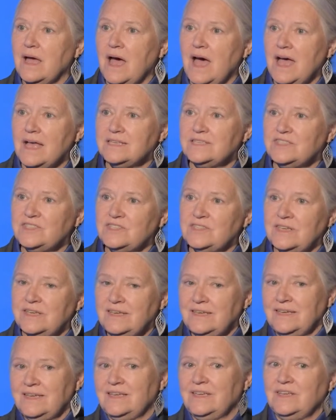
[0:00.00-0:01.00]
us
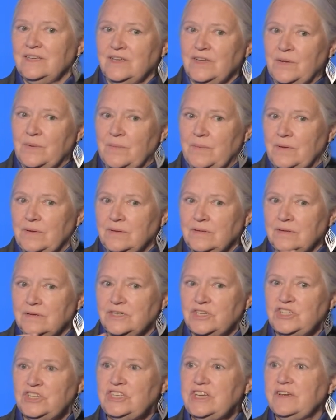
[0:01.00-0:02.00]

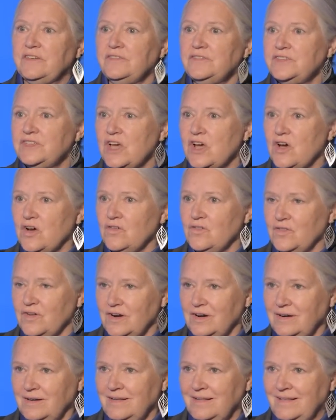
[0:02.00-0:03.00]
shift
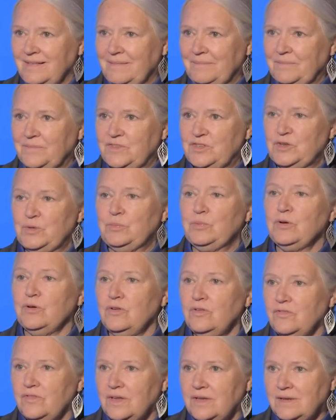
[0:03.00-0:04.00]
over to
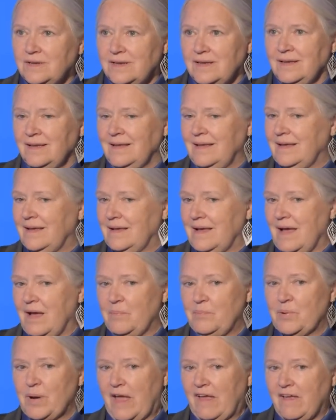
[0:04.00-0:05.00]
proven
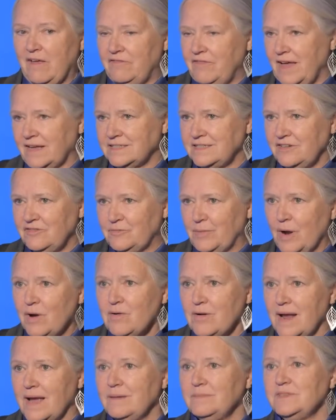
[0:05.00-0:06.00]
effective
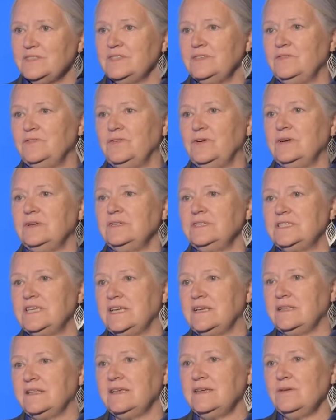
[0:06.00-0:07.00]
programs for
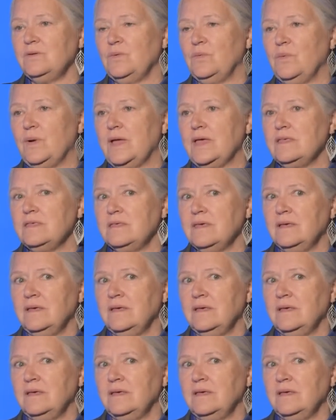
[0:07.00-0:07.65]
dealing with